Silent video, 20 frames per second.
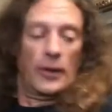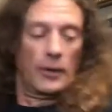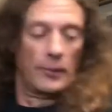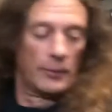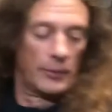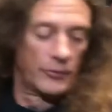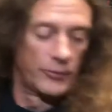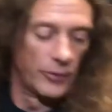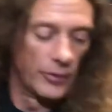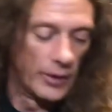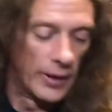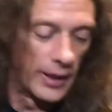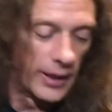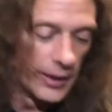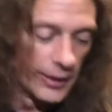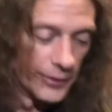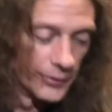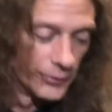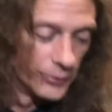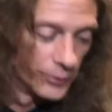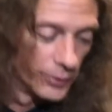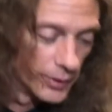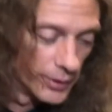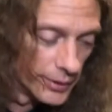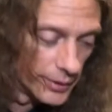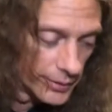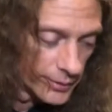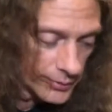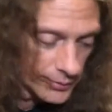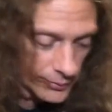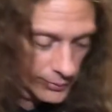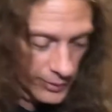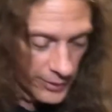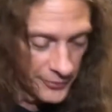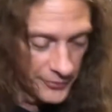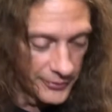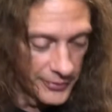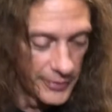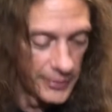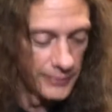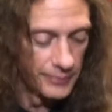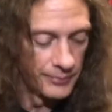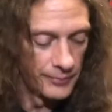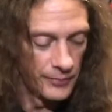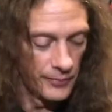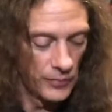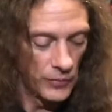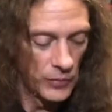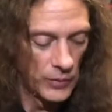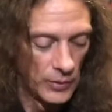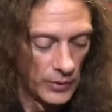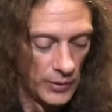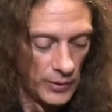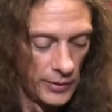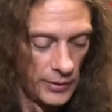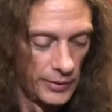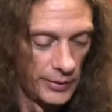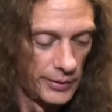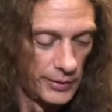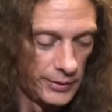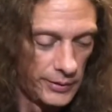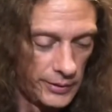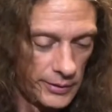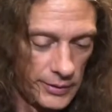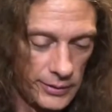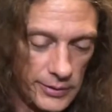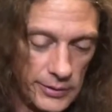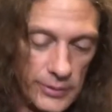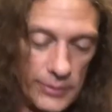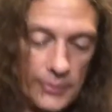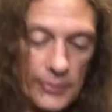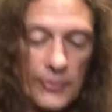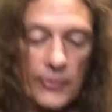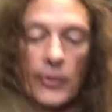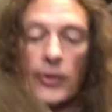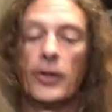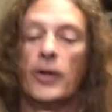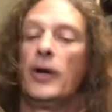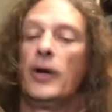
me show you. I got to do a ray skin. Let me show